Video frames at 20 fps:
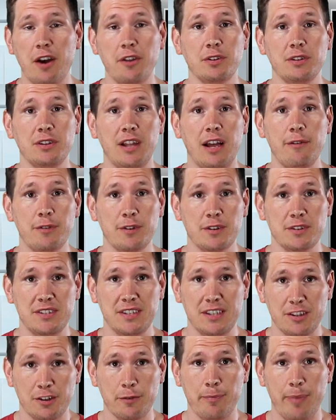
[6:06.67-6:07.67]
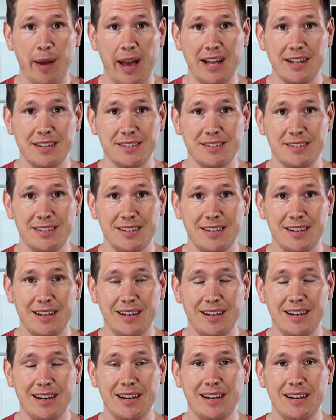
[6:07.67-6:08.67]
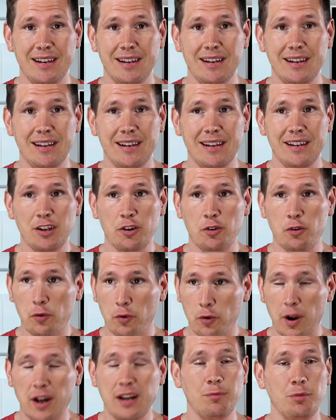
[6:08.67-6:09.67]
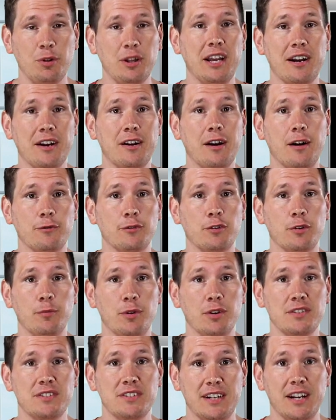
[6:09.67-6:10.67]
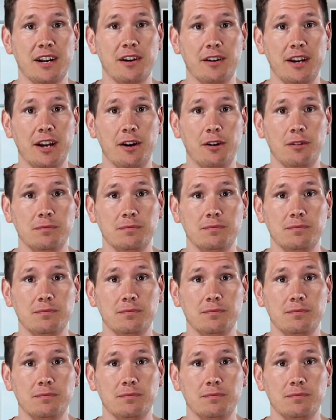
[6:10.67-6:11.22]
other lovers in their beds. Incredibly uncomfortable scenario.